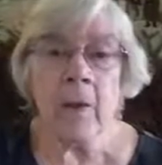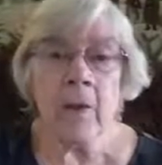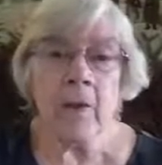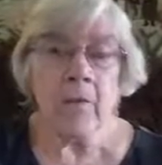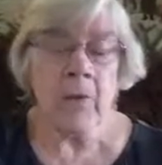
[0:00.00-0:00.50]

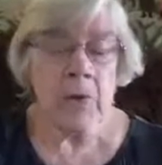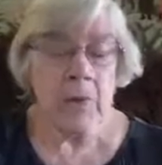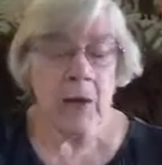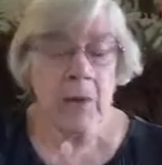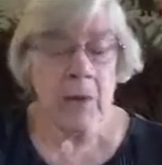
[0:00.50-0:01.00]
The first
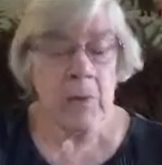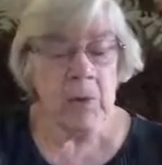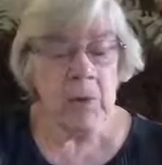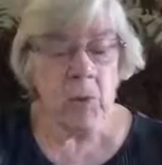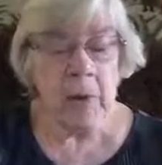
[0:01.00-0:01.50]
time he
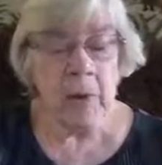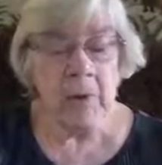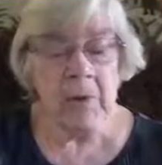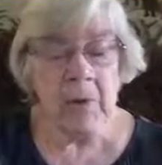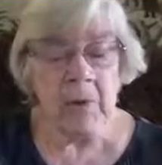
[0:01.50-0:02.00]
was aware of
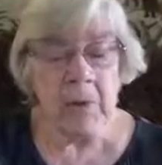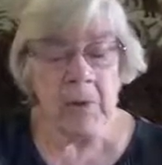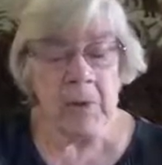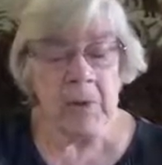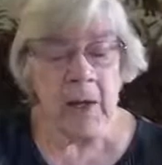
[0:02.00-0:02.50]
something
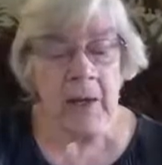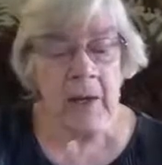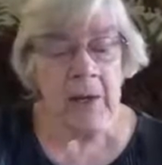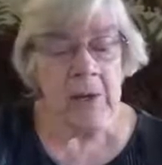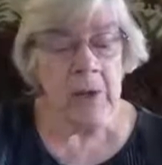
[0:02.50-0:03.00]
beside
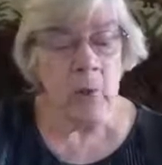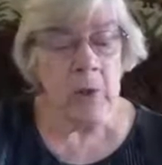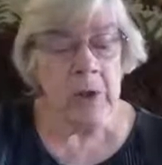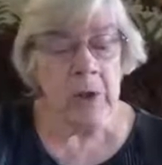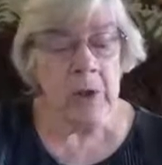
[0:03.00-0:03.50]
needs and
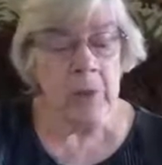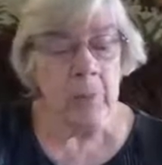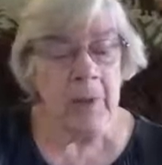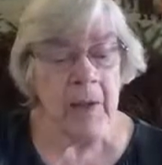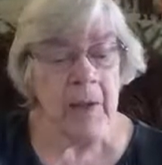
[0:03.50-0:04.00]
wishes of
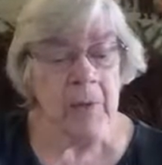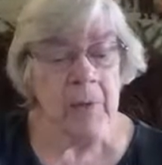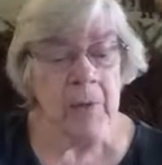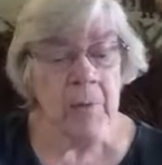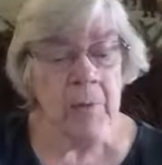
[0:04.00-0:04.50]

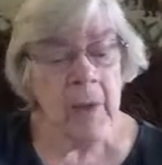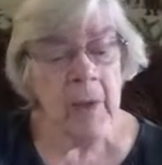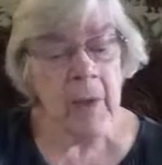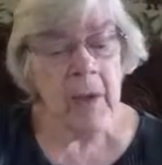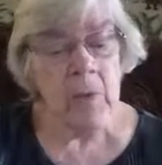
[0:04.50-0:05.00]
plants,
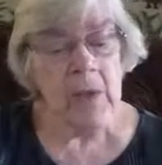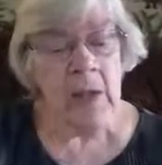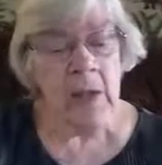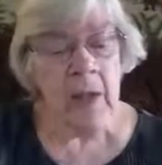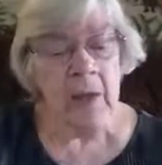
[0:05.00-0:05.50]
he was
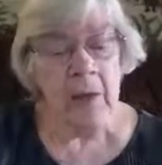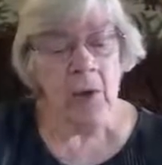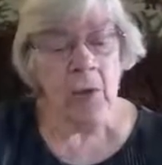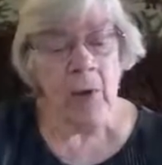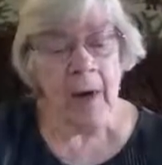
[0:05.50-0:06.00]
lying in the
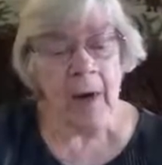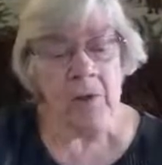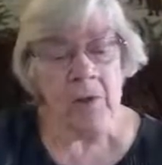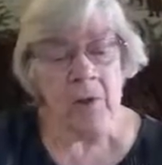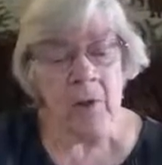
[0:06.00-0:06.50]

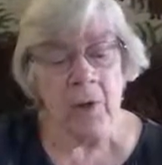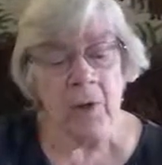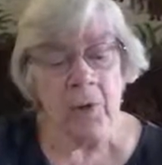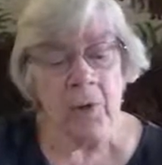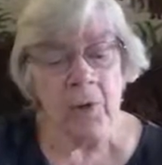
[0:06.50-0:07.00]
grass
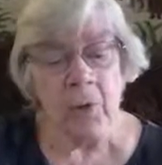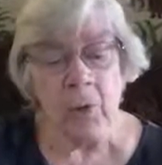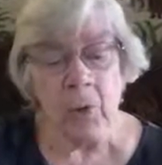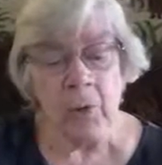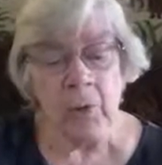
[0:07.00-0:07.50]
under the
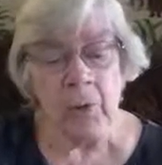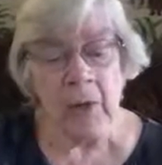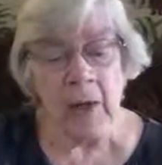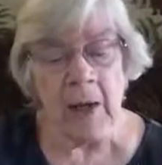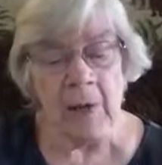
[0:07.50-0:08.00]
oak
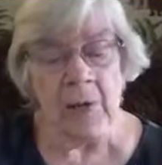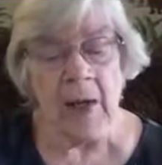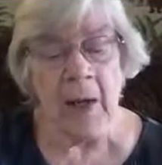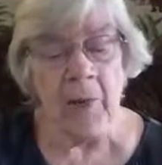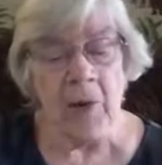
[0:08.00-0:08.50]
tree
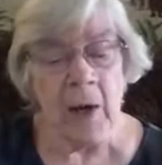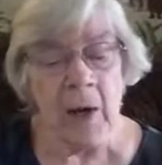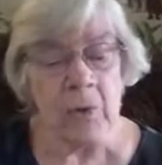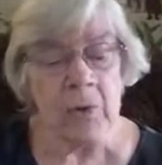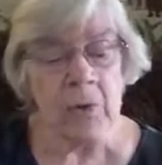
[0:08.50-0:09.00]
outside their
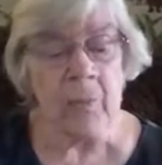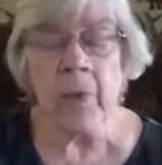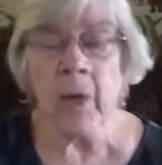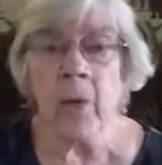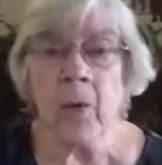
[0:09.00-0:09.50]
house.
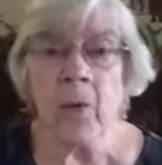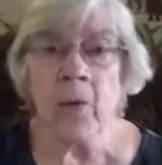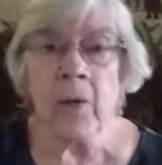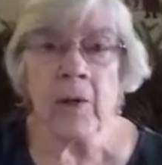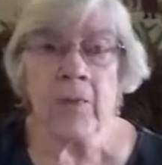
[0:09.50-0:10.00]

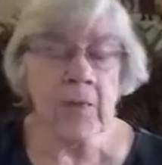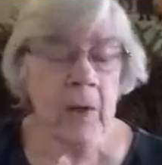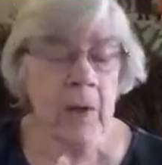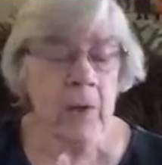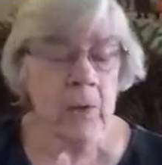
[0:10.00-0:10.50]
When he
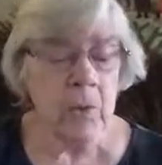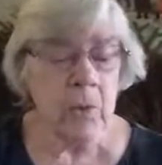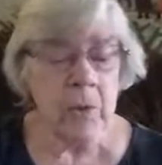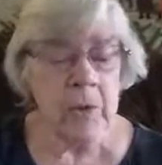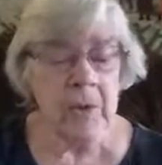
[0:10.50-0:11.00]
fell,
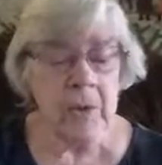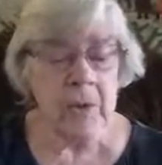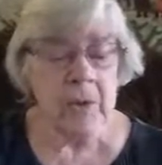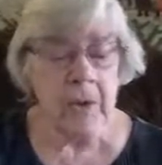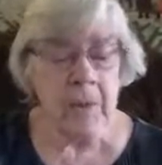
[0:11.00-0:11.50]
was it
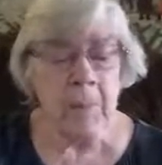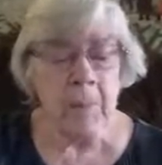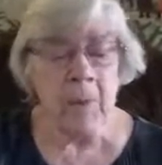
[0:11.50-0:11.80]
asleep?